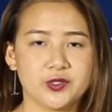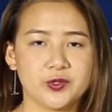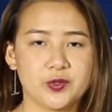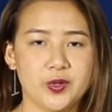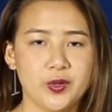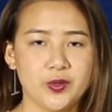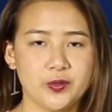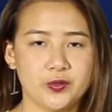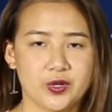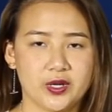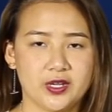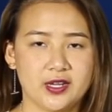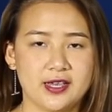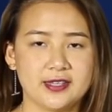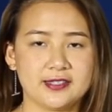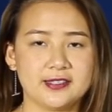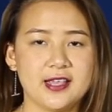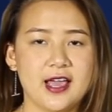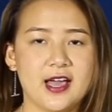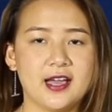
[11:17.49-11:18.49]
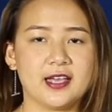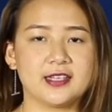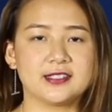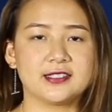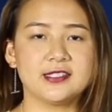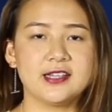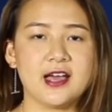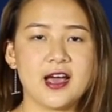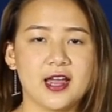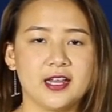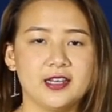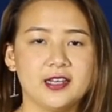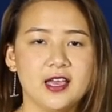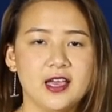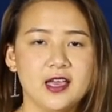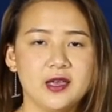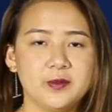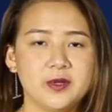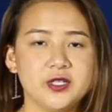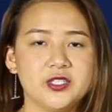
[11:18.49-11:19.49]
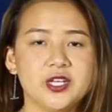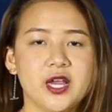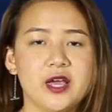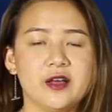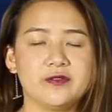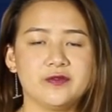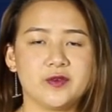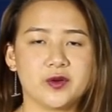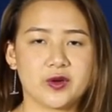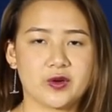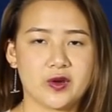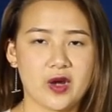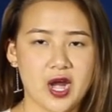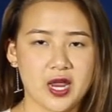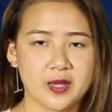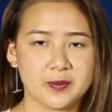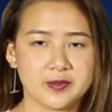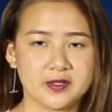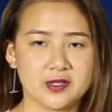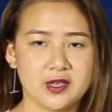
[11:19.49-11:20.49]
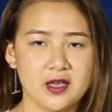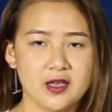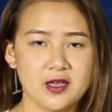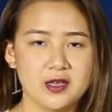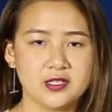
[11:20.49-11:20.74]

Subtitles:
children as young as 9 be jailed for crimes,